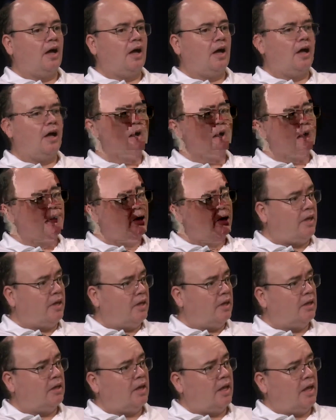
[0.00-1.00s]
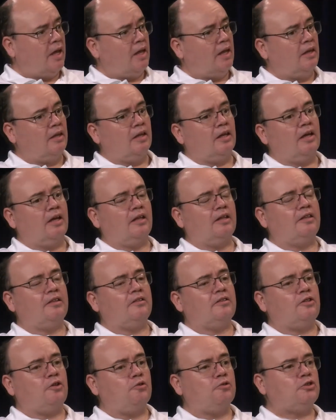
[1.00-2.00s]
Her in, and
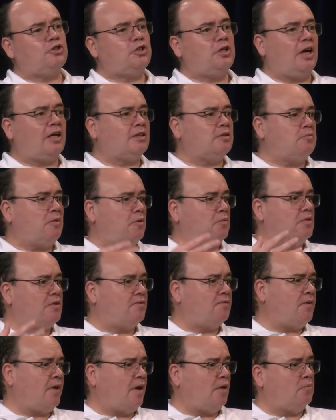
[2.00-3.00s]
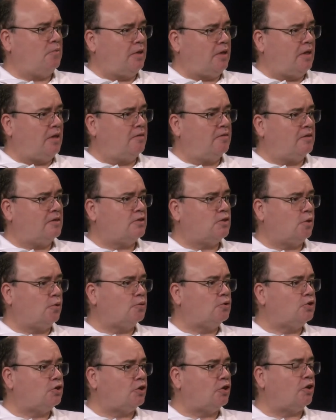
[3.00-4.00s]
you know, she got to meet with the family of the
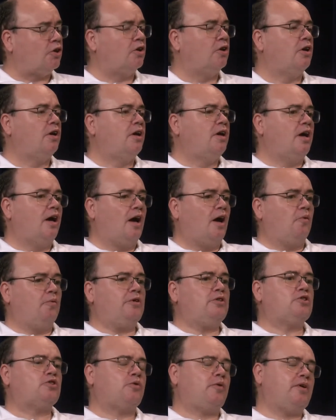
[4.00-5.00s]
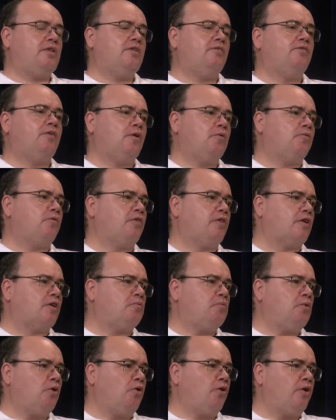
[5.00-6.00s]
soldier. We screened the film for the
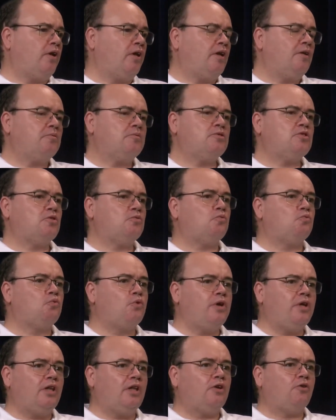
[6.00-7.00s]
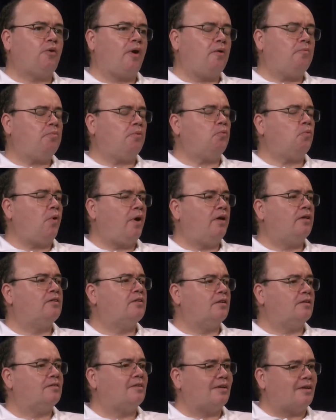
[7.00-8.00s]
community, and it was a really great way
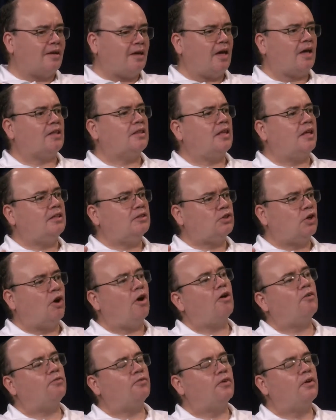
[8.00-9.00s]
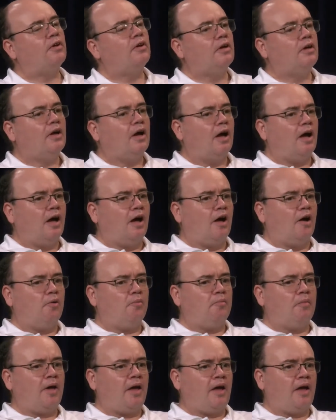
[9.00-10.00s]
to kick things off.
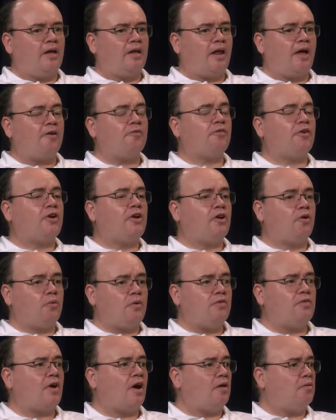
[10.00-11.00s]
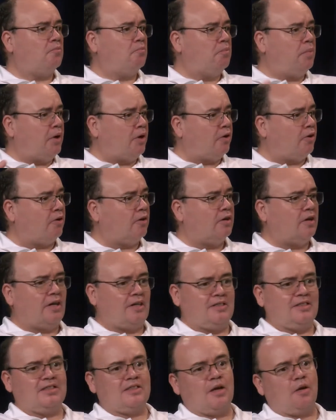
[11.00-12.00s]
And every year we've gotten bigger
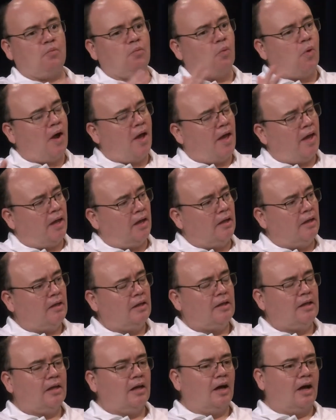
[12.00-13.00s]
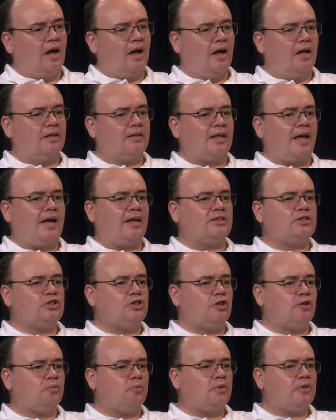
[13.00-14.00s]
in some way. Last
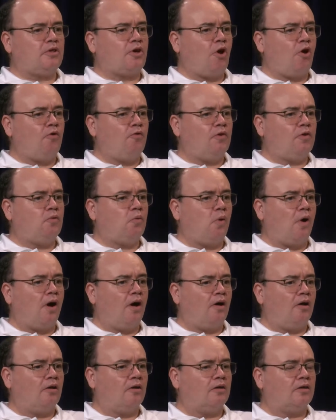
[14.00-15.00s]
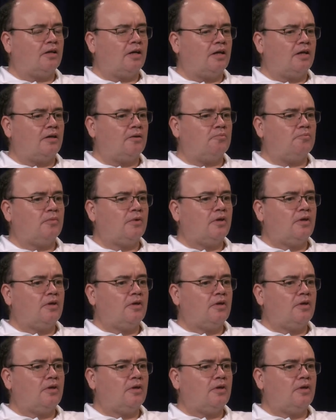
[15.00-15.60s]
year with COVID, while